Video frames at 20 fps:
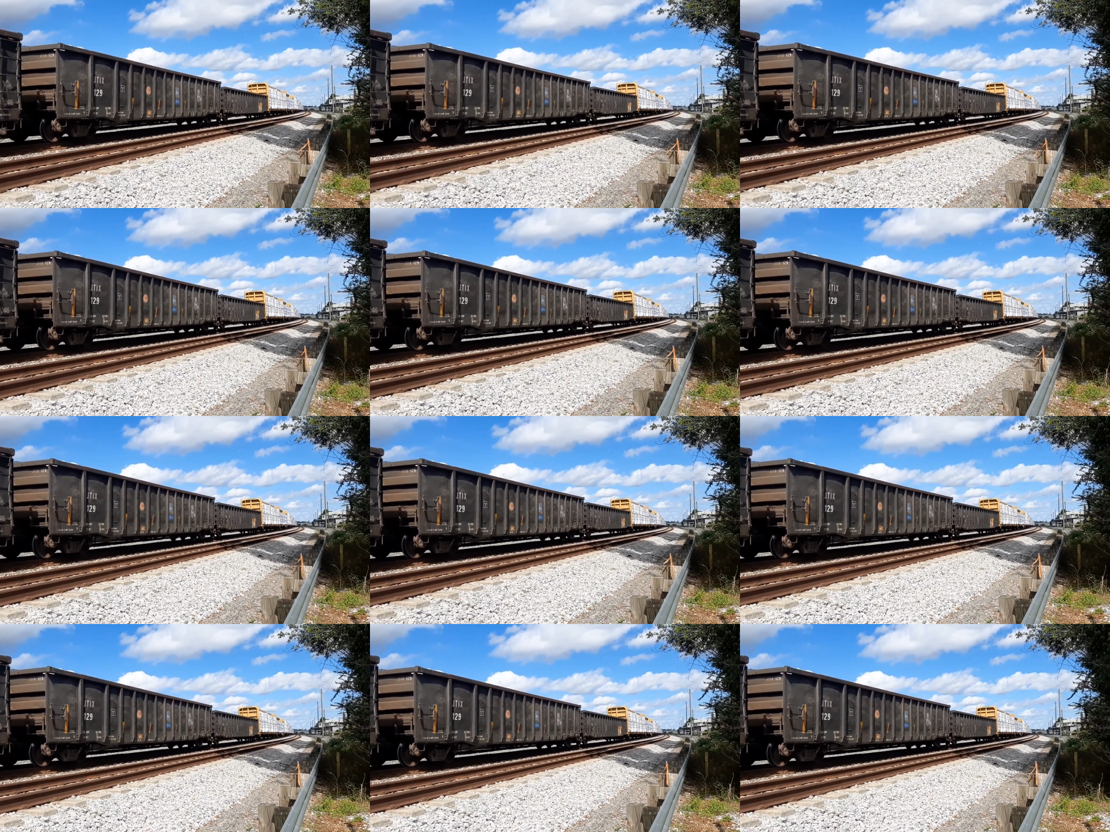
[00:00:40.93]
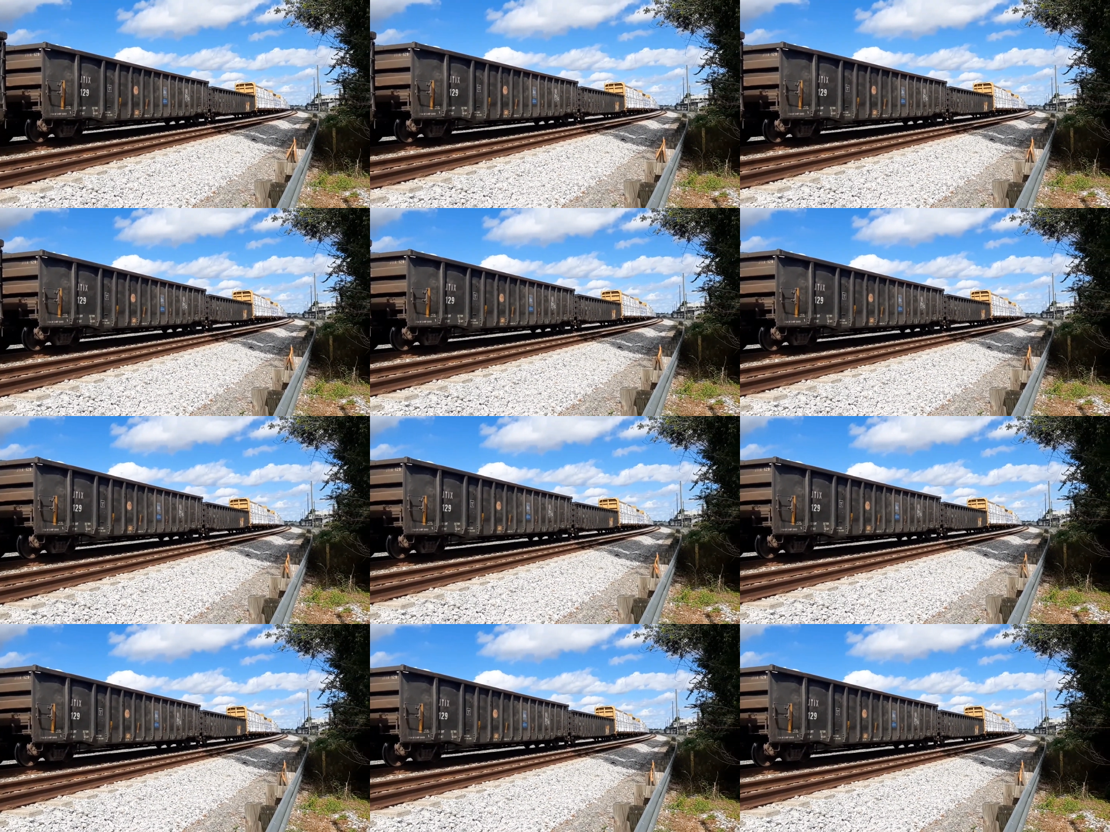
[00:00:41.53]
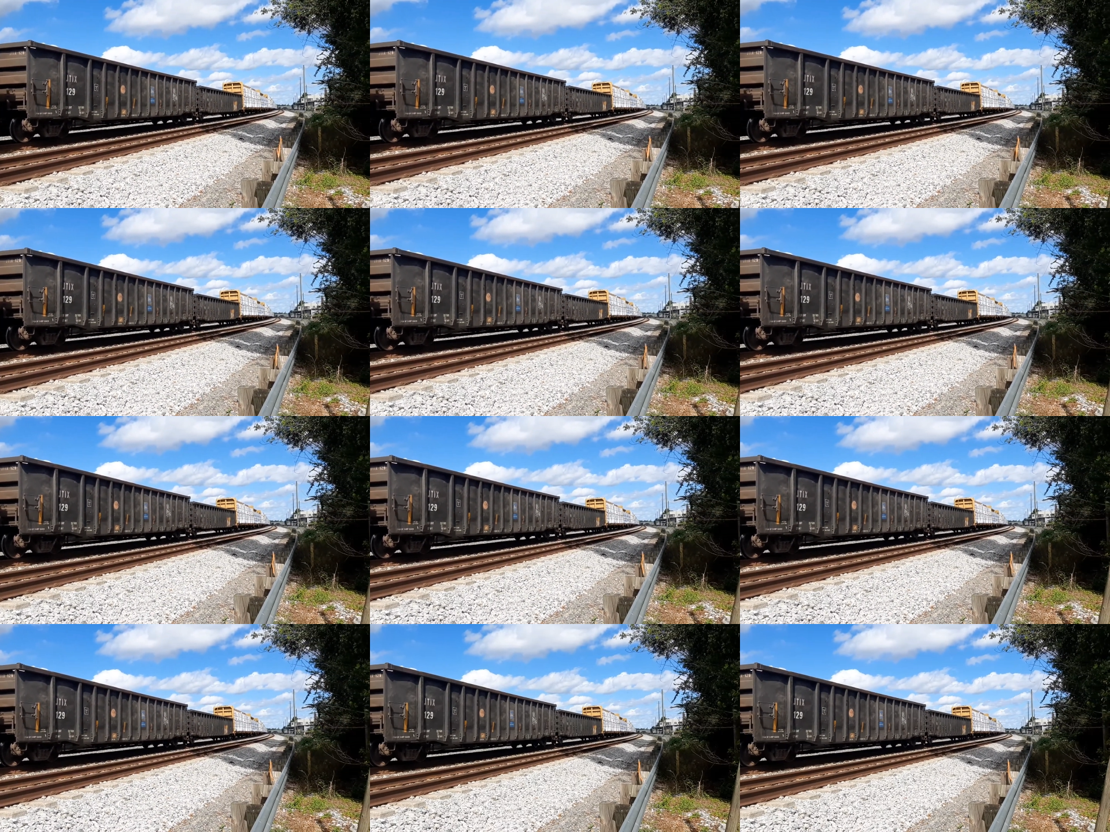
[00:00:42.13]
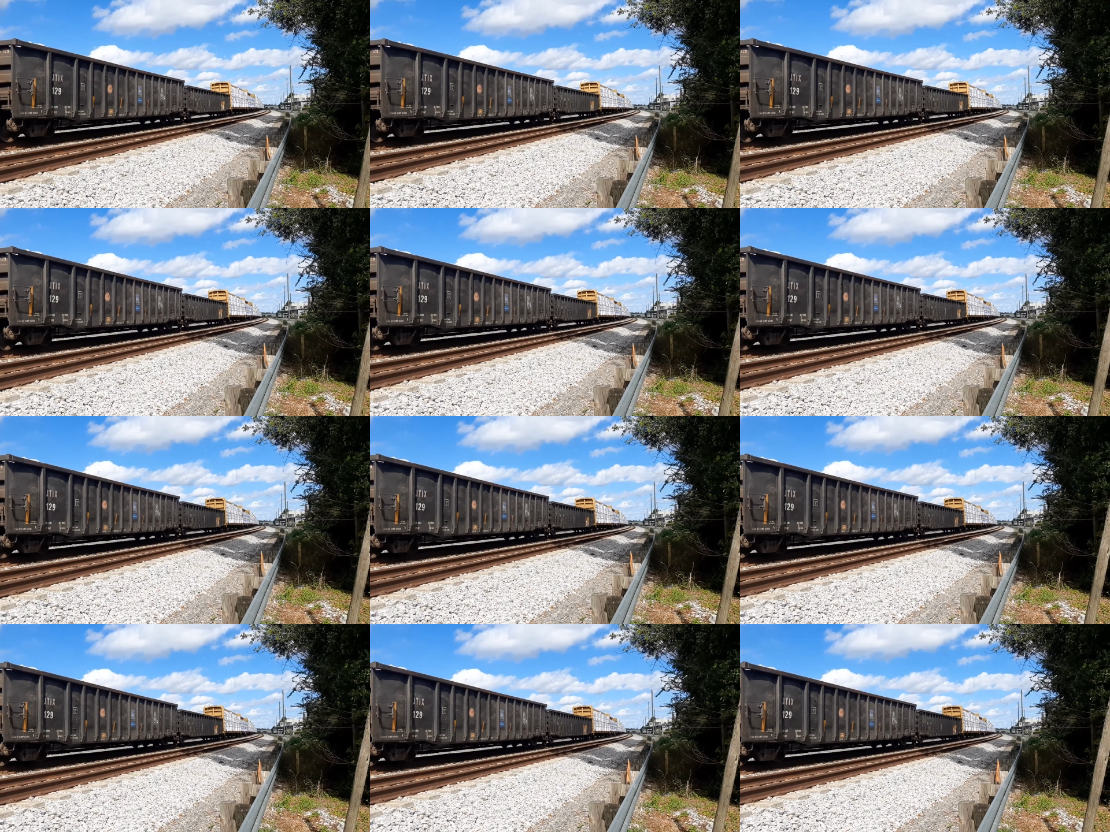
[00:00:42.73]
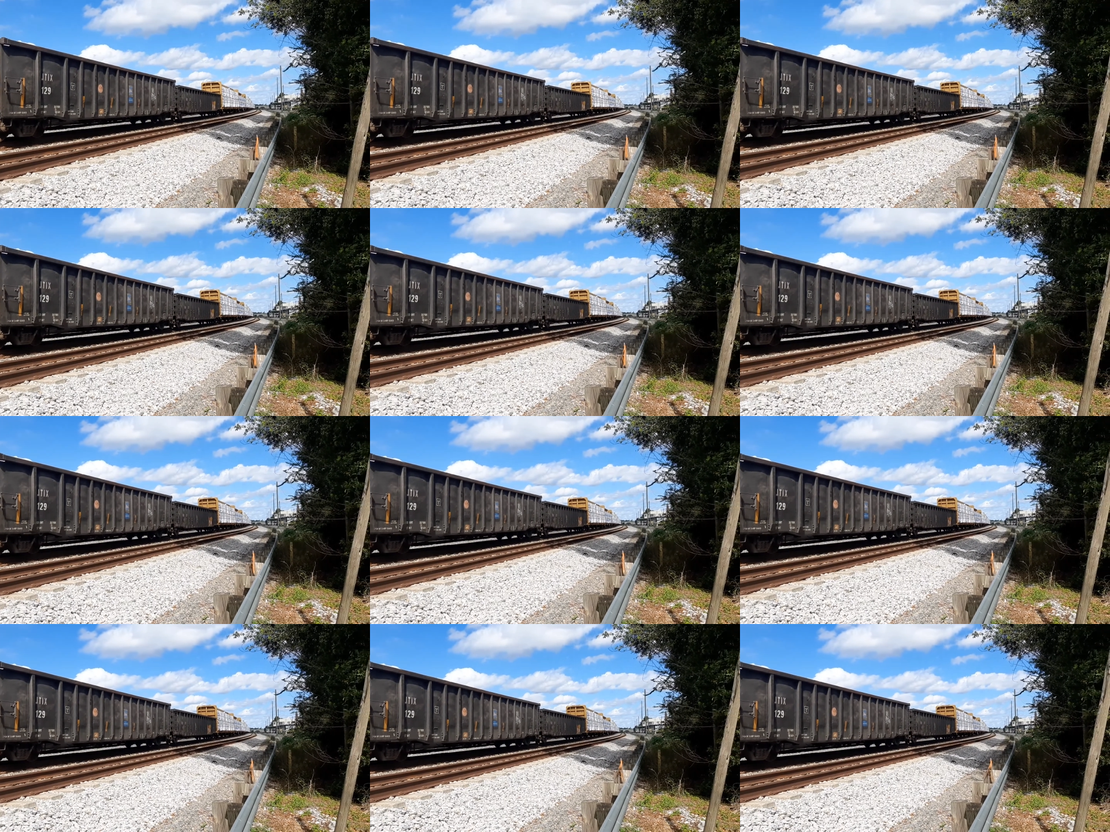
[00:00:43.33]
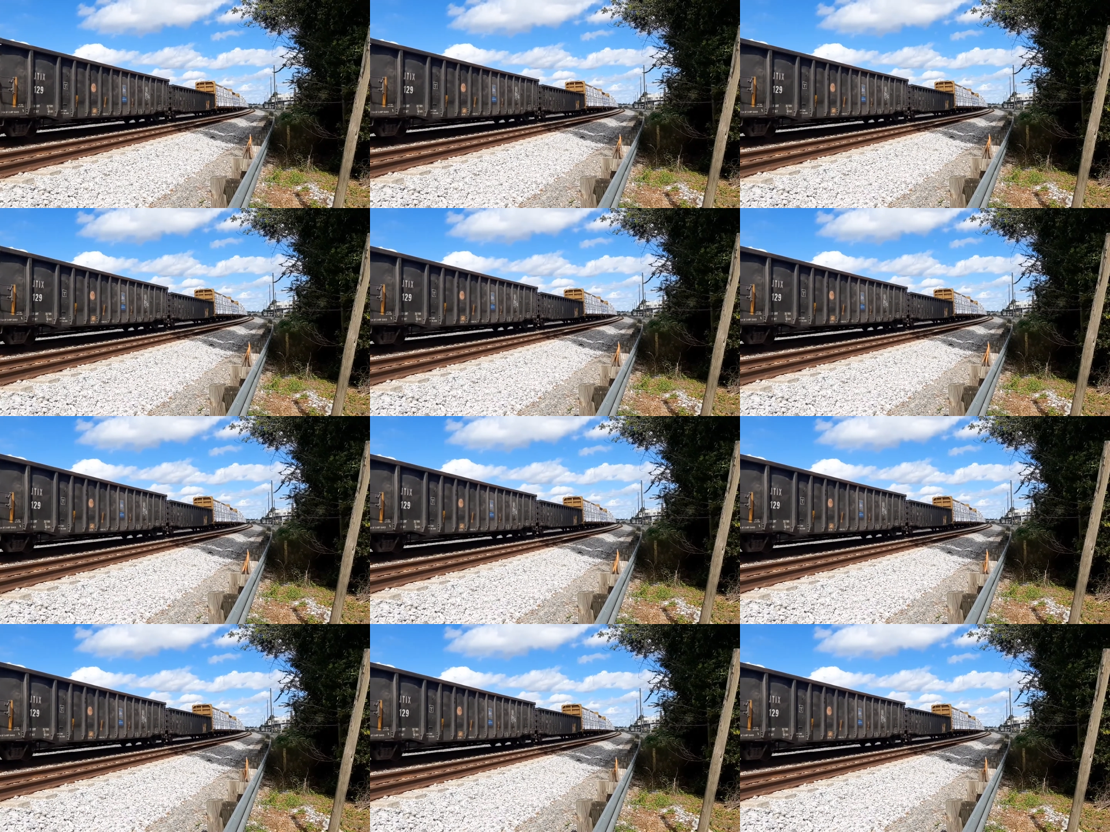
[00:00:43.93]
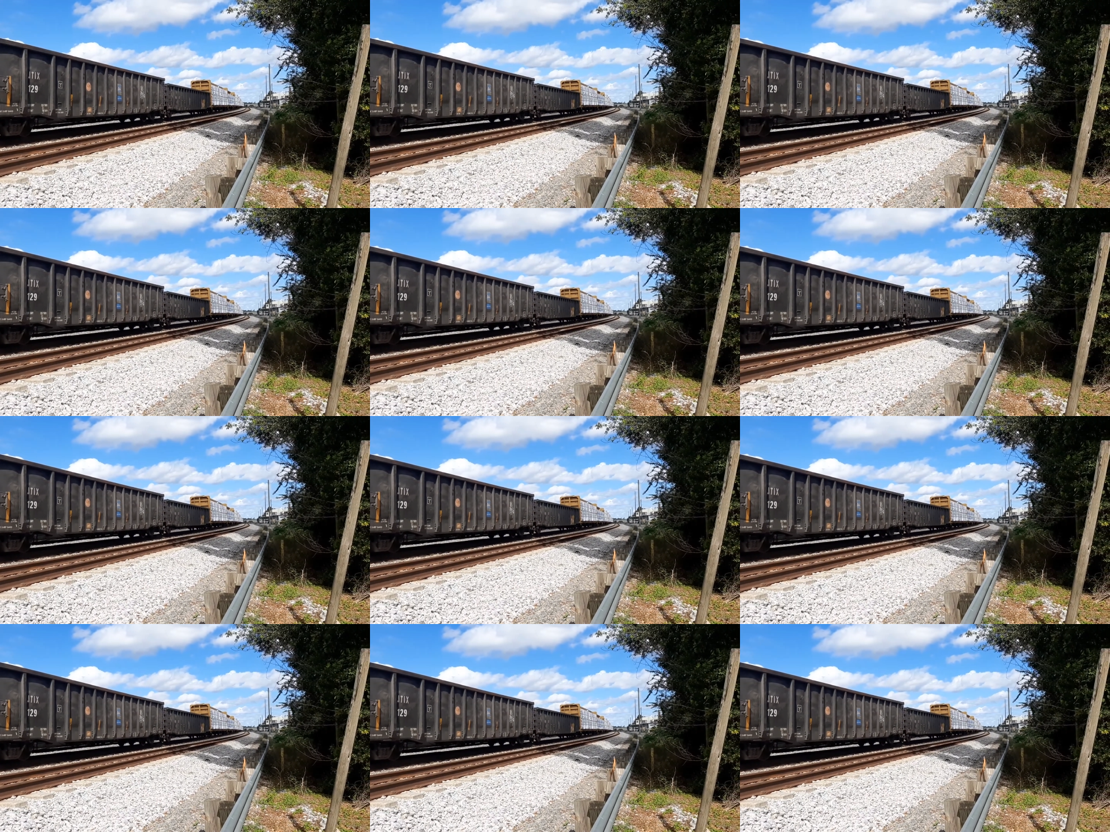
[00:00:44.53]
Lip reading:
[unreadable: no face in view]